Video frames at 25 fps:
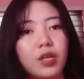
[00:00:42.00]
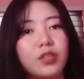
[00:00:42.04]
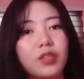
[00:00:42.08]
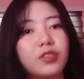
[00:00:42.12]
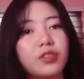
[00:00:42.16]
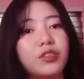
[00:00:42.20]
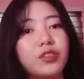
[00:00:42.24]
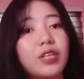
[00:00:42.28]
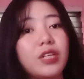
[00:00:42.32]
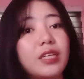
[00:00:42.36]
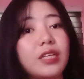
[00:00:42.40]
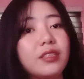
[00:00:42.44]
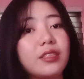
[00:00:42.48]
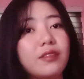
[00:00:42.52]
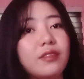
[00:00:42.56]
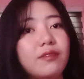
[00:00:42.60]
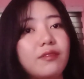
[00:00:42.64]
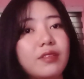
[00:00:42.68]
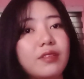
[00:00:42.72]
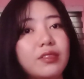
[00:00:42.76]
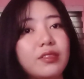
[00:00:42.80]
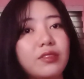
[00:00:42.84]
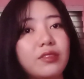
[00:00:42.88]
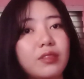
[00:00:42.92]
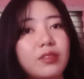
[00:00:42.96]

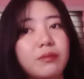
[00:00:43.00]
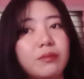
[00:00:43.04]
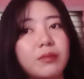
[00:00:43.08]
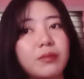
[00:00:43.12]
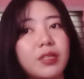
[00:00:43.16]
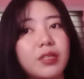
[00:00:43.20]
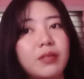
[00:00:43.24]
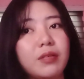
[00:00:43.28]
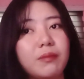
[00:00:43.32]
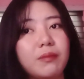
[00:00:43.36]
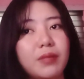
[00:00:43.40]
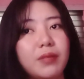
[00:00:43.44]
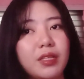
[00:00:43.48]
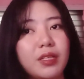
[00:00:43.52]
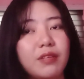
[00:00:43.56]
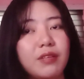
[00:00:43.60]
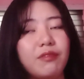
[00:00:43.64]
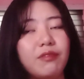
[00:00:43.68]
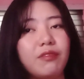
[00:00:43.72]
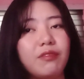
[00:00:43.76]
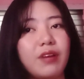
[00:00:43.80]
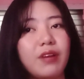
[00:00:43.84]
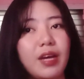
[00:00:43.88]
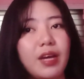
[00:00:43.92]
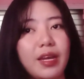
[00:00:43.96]
constructivism can be
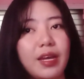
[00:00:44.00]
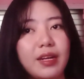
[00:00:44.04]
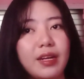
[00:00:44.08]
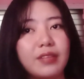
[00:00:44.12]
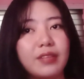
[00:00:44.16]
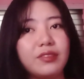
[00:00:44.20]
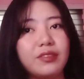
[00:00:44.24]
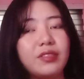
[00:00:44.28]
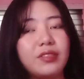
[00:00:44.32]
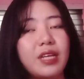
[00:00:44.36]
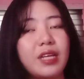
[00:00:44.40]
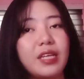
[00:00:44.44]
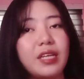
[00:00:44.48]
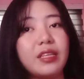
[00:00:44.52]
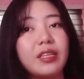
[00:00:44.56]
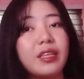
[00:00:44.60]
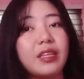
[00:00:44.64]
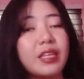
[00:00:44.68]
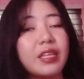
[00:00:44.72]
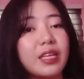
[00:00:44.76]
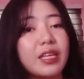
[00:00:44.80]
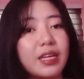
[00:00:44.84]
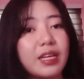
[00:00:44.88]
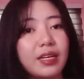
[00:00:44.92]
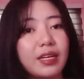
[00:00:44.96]
defined as the
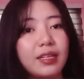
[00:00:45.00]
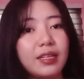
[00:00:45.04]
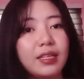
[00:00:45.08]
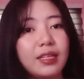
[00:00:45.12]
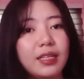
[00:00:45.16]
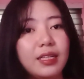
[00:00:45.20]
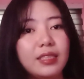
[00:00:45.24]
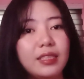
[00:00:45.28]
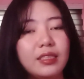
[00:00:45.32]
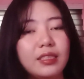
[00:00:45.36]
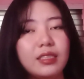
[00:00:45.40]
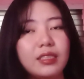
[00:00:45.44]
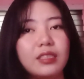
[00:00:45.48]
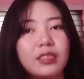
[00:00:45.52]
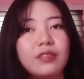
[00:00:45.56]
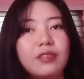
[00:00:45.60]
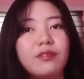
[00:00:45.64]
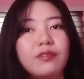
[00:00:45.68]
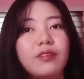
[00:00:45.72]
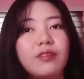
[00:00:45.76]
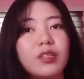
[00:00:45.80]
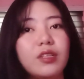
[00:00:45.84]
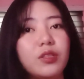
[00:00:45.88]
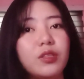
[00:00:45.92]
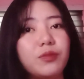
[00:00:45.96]
idea that
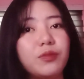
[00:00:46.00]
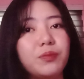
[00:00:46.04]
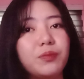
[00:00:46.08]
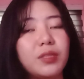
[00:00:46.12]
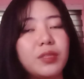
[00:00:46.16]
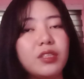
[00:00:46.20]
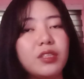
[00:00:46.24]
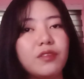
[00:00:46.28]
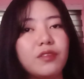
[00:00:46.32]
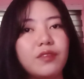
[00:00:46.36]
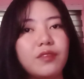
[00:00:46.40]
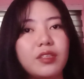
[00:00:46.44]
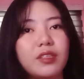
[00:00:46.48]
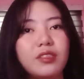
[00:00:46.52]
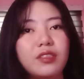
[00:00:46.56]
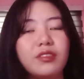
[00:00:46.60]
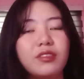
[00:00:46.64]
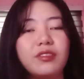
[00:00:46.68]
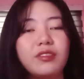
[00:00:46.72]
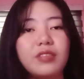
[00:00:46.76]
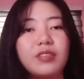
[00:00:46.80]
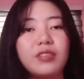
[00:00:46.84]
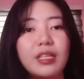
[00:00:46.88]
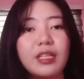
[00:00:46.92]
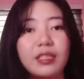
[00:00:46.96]
development of
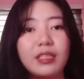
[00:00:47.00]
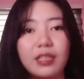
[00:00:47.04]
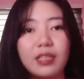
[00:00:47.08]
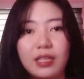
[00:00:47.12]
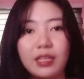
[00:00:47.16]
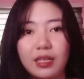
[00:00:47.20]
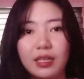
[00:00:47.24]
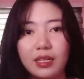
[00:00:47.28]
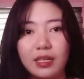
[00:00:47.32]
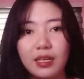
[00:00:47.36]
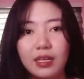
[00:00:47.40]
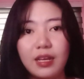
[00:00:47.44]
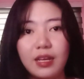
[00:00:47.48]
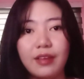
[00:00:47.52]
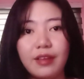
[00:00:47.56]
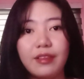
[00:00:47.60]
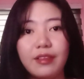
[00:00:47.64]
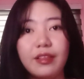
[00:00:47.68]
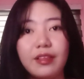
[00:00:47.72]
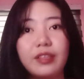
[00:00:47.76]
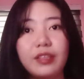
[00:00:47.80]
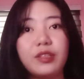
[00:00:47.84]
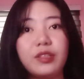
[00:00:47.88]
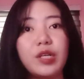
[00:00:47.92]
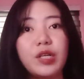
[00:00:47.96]
understanding
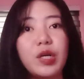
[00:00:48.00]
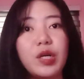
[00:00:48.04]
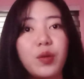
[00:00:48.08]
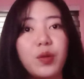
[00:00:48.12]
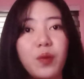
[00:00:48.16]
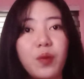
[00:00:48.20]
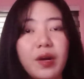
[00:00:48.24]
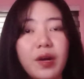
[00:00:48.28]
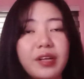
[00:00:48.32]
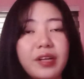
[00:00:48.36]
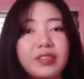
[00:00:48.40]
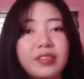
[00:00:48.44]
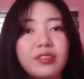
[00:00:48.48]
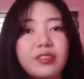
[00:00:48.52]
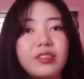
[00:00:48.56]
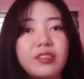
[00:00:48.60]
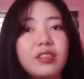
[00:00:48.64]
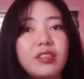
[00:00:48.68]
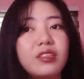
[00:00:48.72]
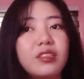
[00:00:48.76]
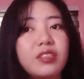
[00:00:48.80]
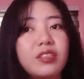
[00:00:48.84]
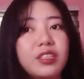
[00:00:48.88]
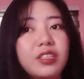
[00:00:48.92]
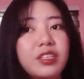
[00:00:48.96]
that requires
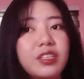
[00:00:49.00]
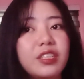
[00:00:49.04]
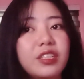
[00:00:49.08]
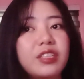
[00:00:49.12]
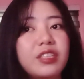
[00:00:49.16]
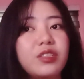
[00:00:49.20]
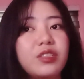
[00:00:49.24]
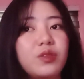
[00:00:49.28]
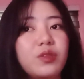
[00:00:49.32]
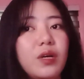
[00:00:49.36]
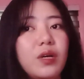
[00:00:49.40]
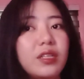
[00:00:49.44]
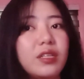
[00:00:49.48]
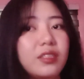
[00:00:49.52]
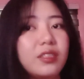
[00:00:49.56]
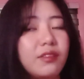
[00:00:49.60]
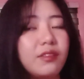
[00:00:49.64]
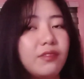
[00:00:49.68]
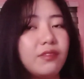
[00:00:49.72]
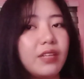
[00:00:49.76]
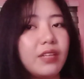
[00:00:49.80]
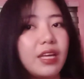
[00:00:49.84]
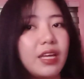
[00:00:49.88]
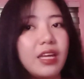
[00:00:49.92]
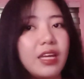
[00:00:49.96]
the learner to
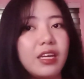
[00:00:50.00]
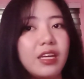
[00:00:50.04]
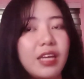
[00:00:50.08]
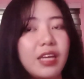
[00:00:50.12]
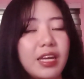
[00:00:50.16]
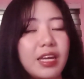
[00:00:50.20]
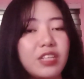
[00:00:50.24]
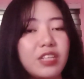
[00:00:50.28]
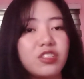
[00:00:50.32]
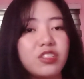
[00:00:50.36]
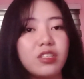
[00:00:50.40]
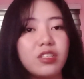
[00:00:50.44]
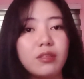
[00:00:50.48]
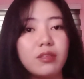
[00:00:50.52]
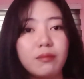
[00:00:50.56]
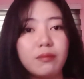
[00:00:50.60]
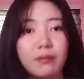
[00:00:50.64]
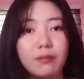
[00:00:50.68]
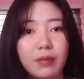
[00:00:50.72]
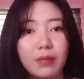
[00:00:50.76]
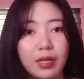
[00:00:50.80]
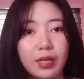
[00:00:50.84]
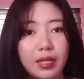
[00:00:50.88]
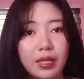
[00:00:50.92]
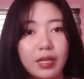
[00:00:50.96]
actively engage
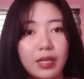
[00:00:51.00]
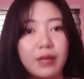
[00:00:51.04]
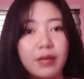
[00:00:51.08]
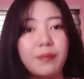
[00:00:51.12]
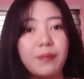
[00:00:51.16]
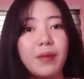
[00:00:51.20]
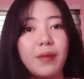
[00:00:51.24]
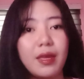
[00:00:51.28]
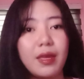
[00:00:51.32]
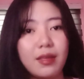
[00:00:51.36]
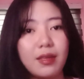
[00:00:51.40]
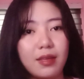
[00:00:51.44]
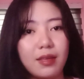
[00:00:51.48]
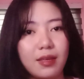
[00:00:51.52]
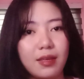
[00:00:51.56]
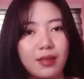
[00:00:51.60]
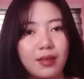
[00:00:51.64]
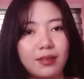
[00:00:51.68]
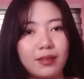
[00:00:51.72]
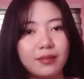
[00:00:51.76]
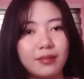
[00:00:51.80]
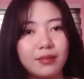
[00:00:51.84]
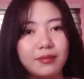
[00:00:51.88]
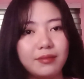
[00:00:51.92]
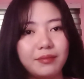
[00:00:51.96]
in meaning
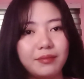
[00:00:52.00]
making.